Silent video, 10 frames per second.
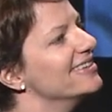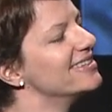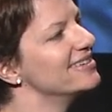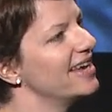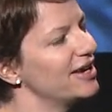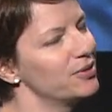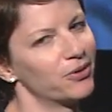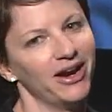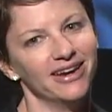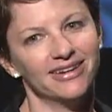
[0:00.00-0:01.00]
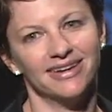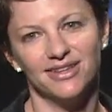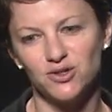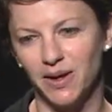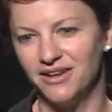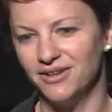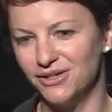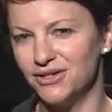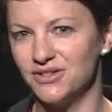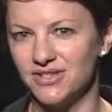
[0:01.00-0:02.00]
to take a break and spend a
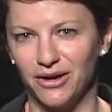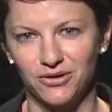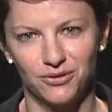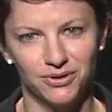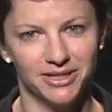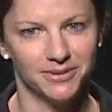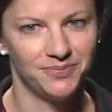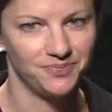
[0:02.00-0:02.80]
year in South Korea.